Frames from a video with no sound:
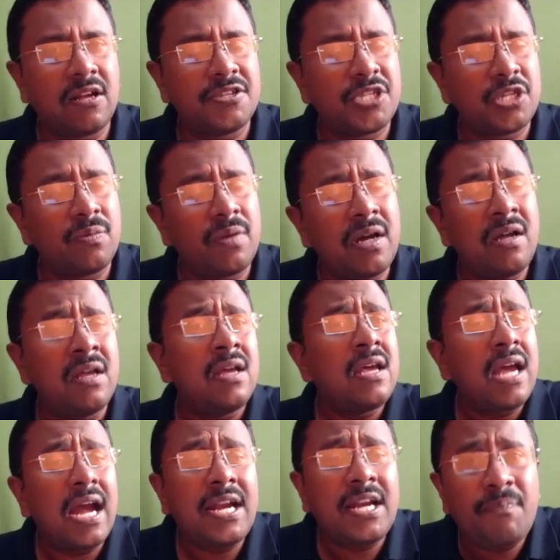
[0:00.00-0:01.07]
carcinoma,
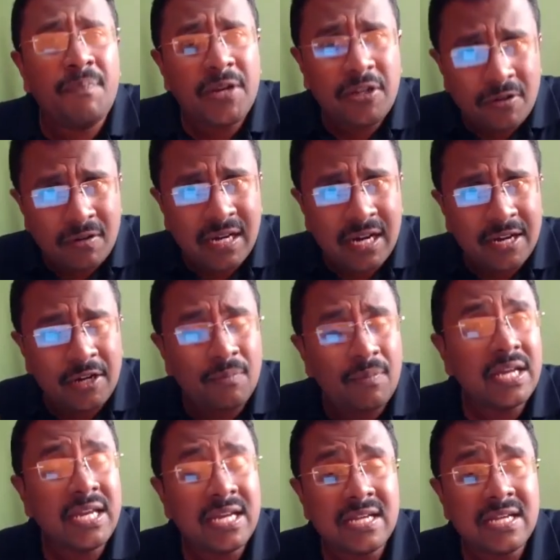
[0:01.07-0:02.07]
and the pituitary adenoma.